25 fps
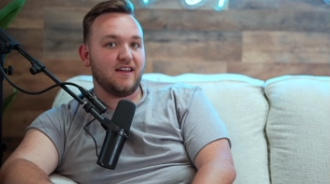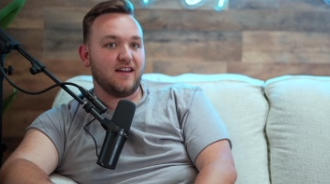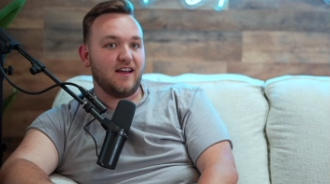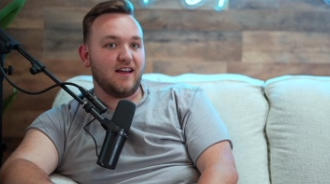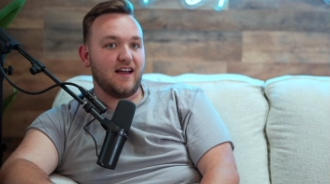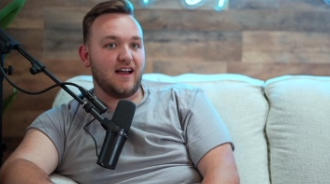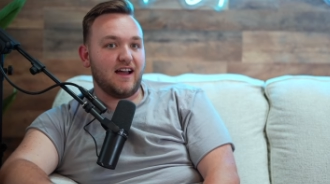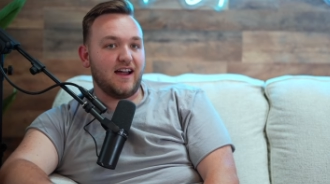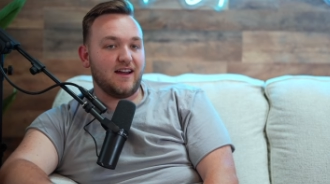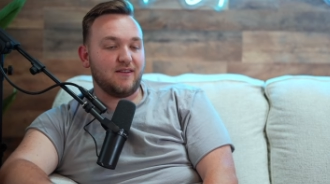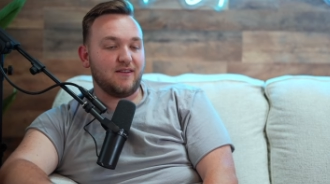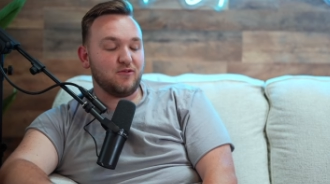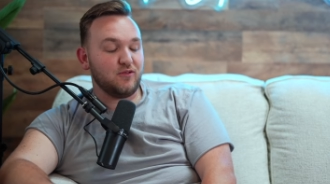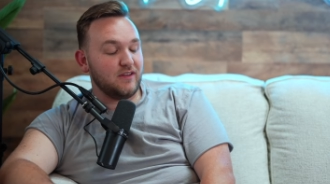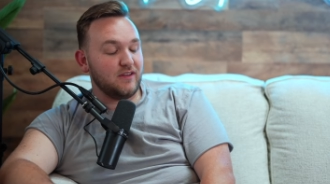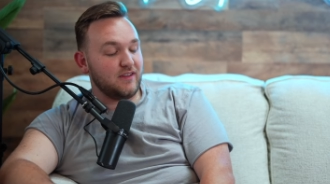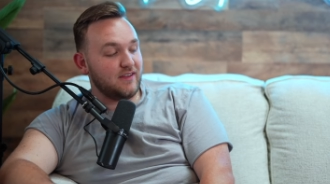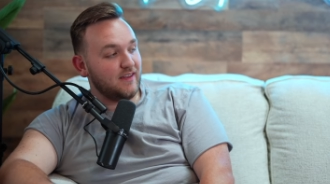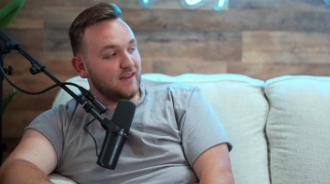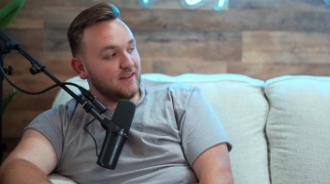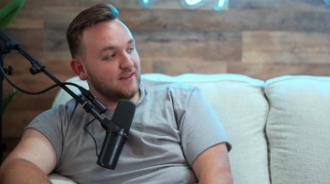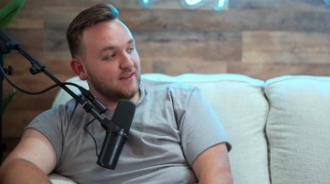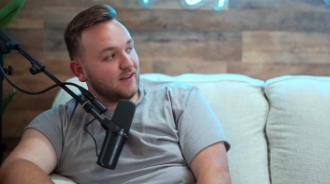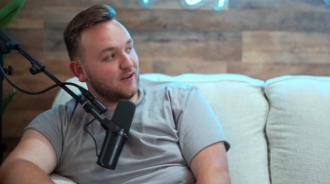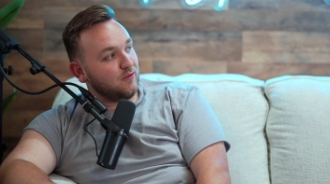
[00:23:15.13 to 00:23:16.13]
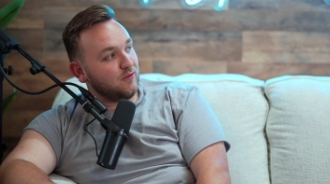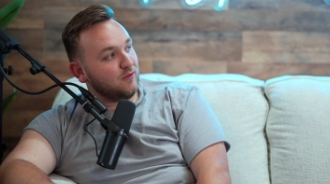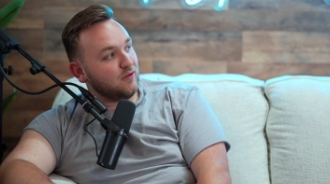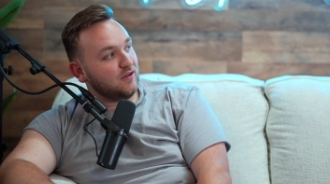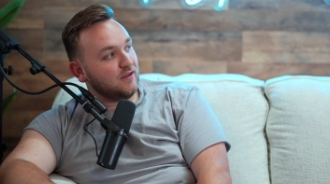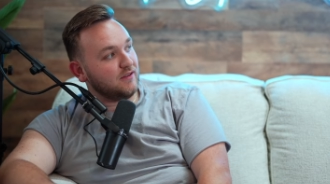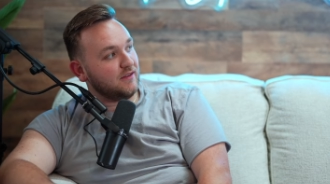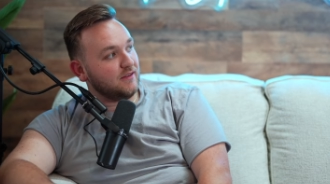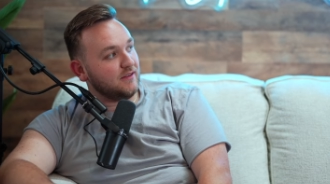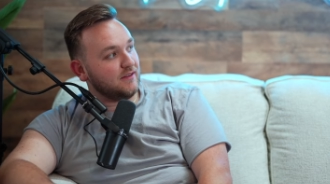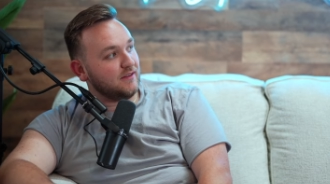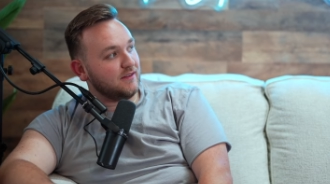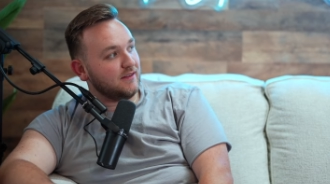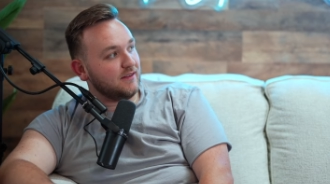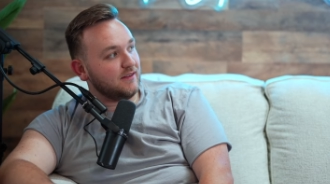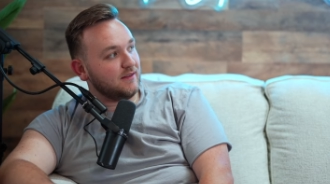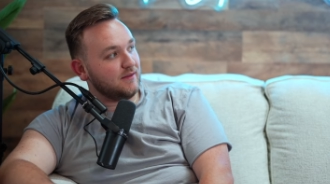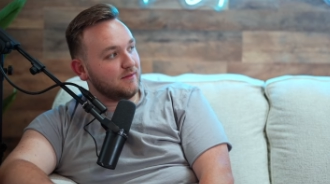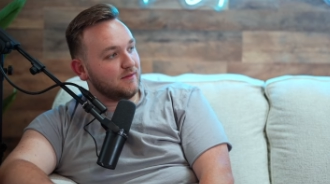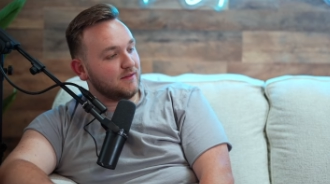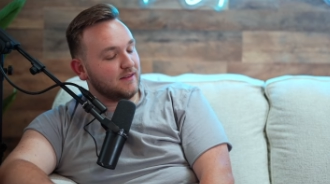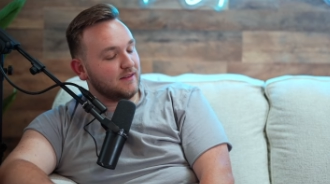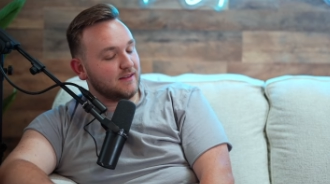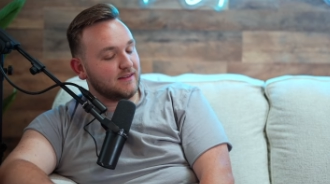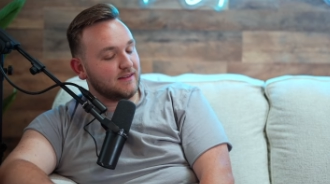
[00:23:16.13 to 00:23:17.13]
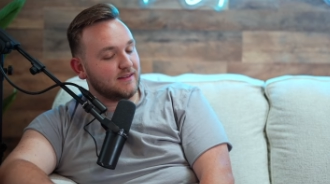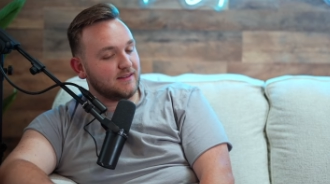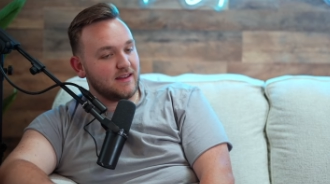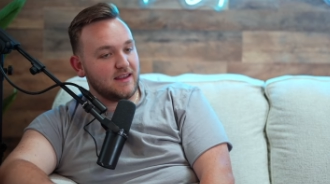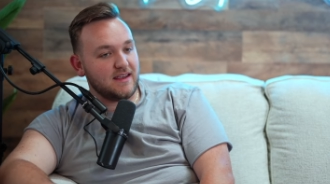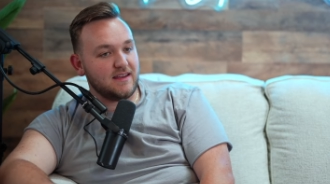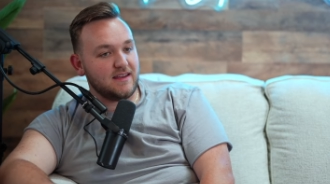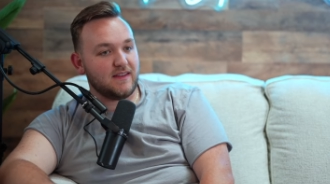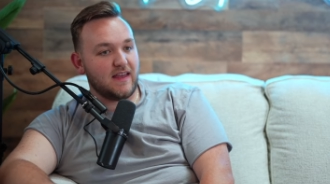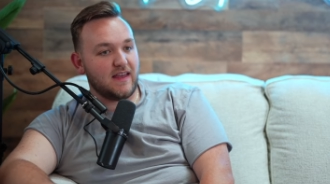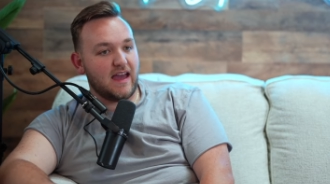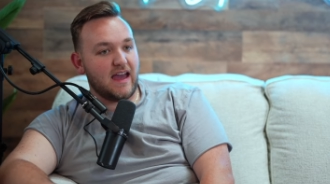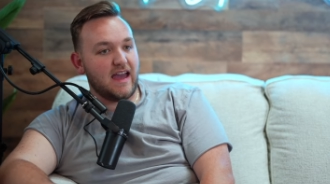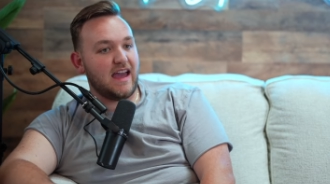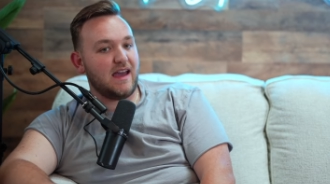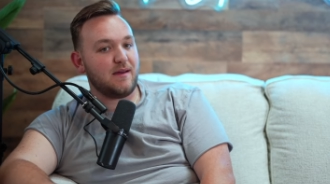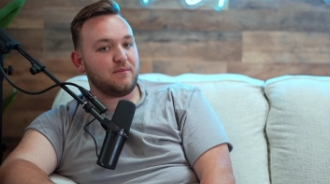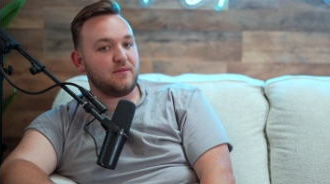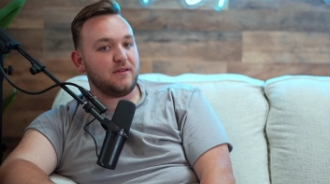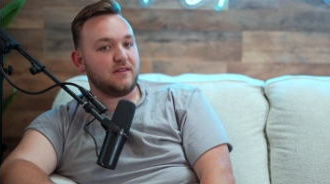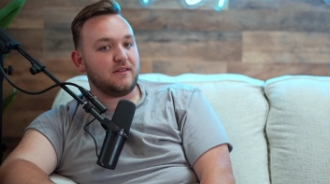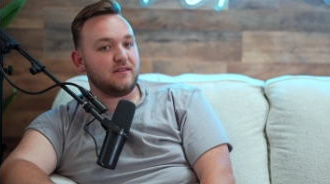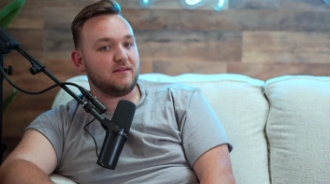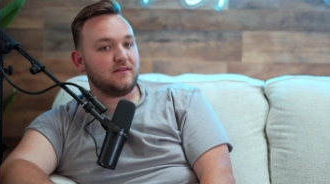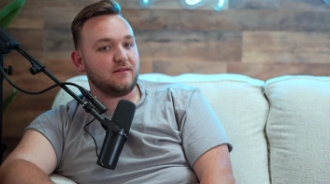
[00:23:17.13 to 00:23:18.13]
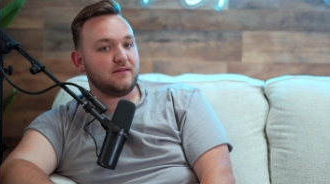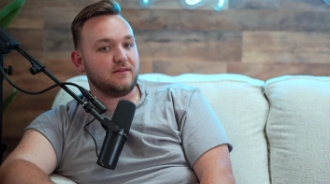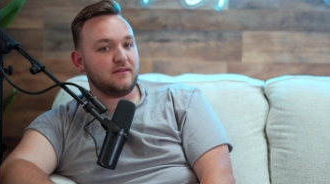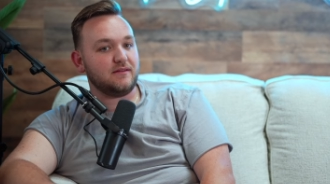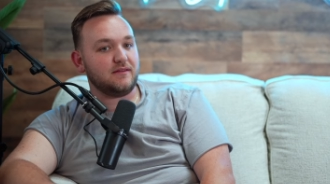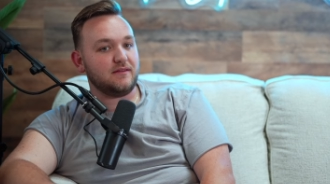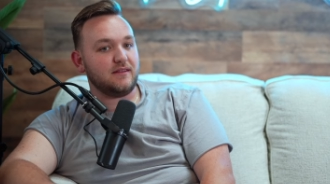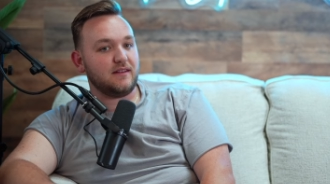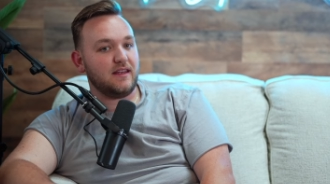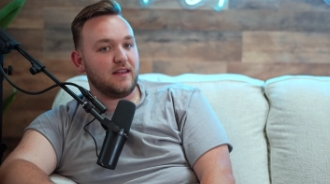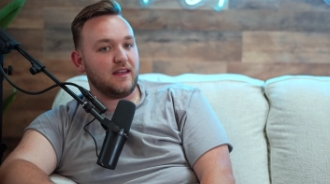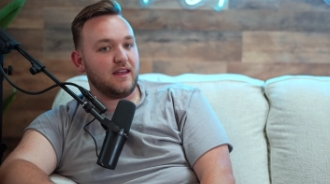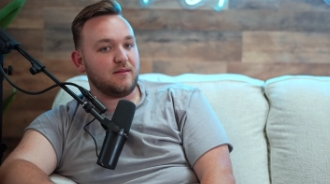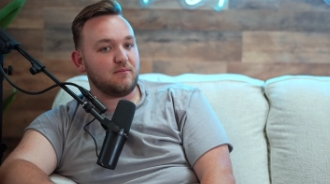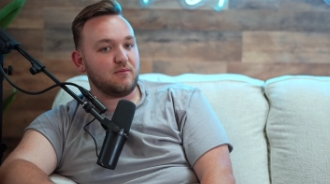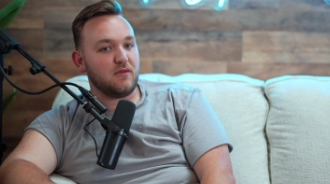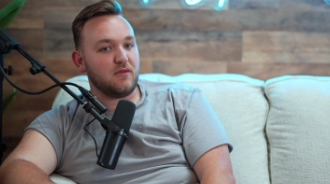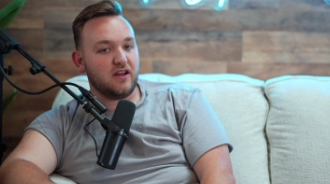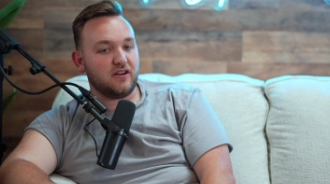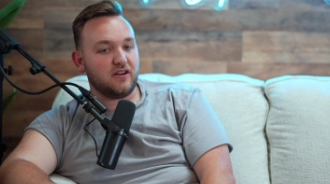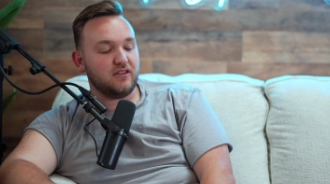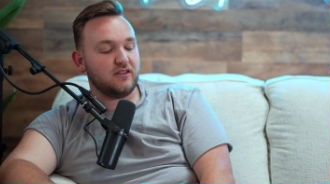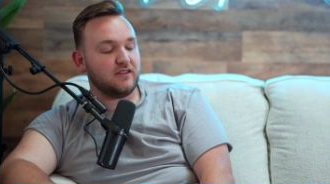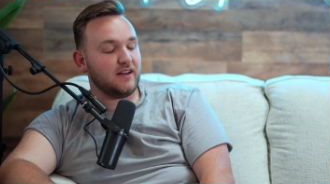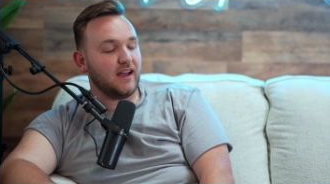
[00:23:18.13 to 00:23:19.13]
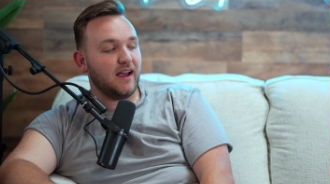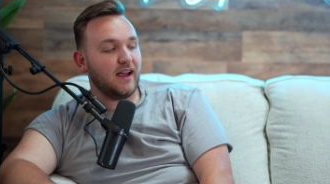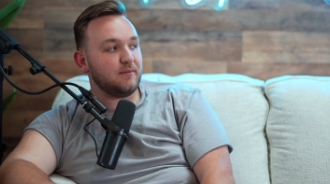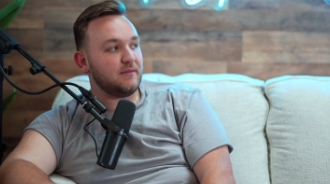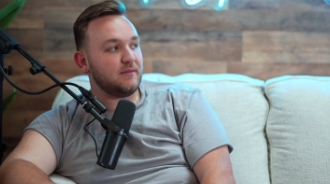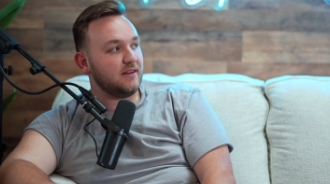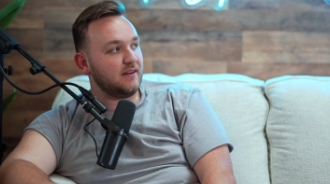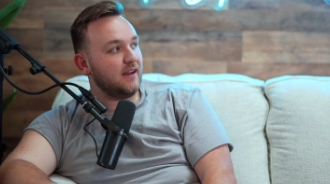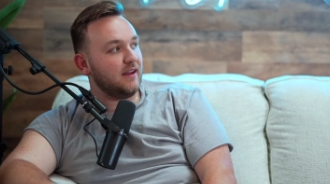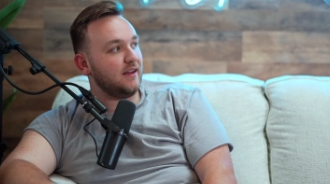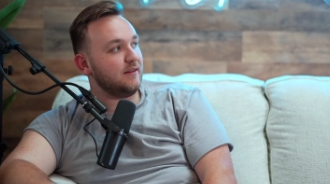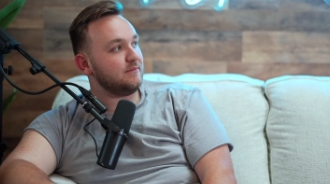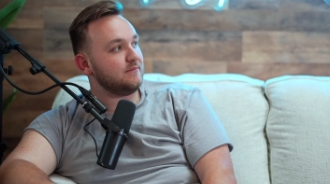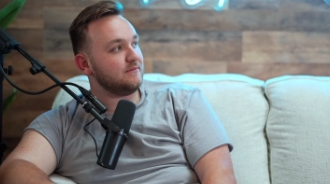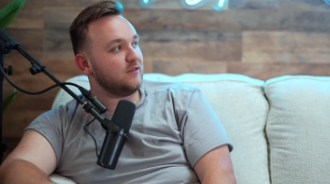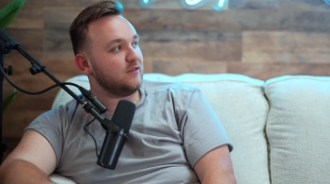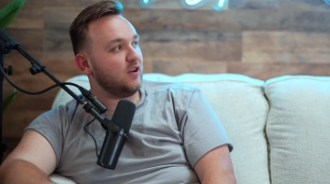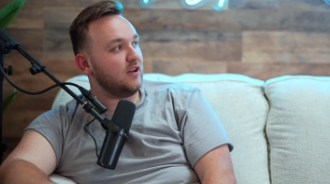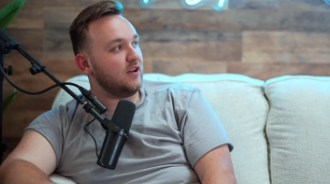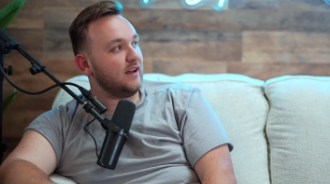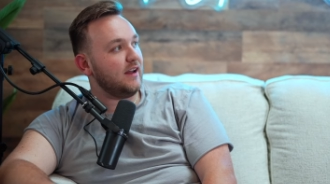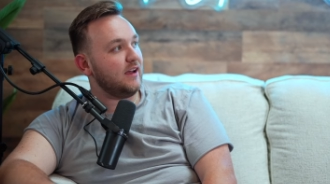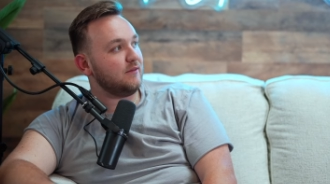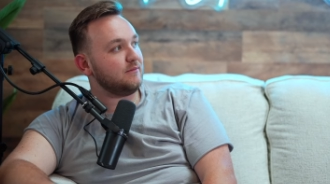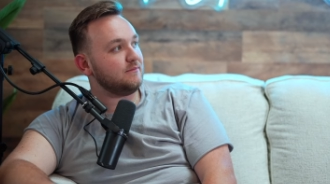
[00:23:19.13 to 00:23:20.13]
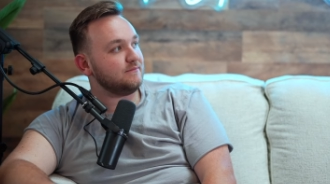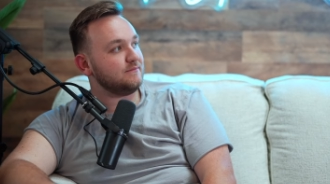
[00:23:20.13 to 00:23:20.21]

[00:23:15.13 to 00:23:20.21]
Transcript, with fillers: I really think that we're seeing that happen in modern time today right now.